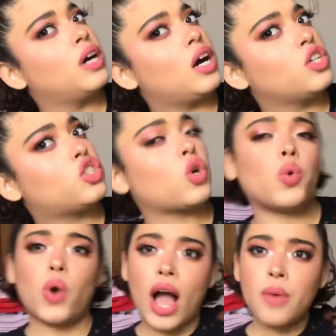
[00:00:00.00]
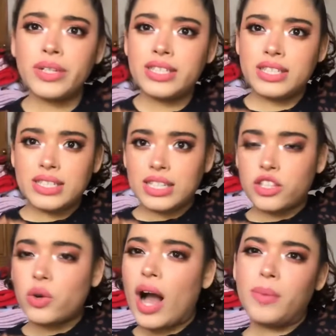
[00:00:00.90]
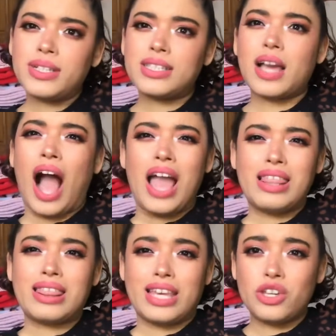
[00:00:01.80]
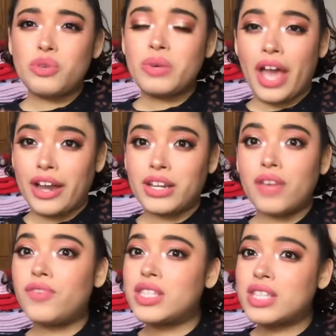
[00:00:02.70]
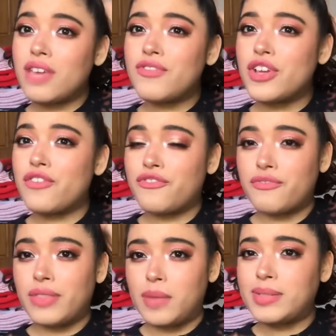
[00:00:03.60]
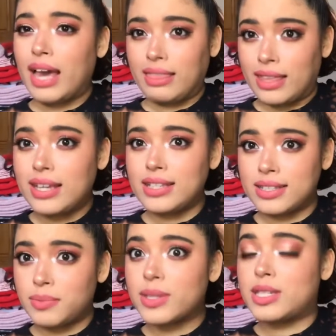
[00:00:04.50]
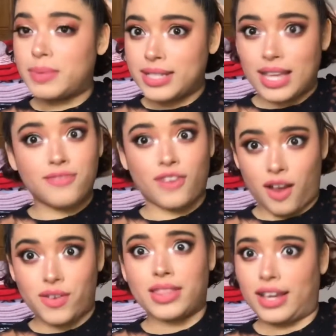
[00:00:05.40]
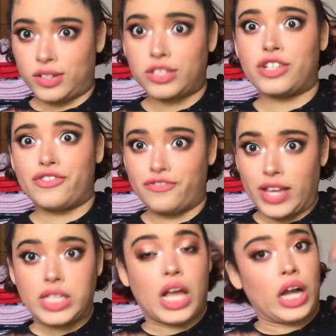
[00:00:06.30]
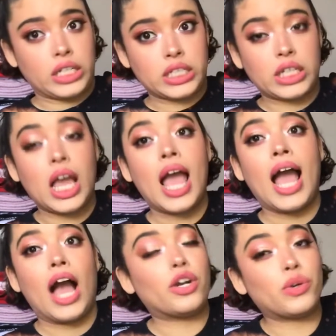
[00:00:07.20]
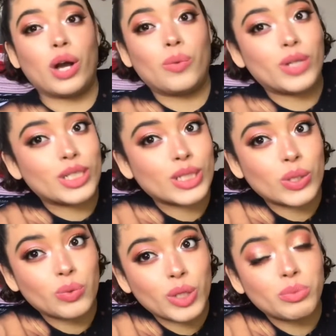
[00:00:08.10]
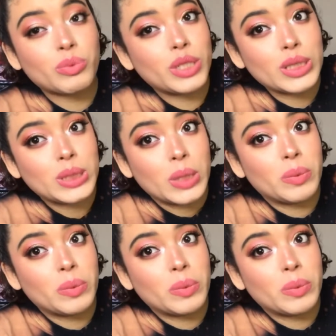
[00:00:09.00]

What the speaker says: So I would see, I think you can, if it's safe for your lips, I think it's supposed to be safe for everything else on your face. Honestly, I don't know how well it's gonna work, but we could see.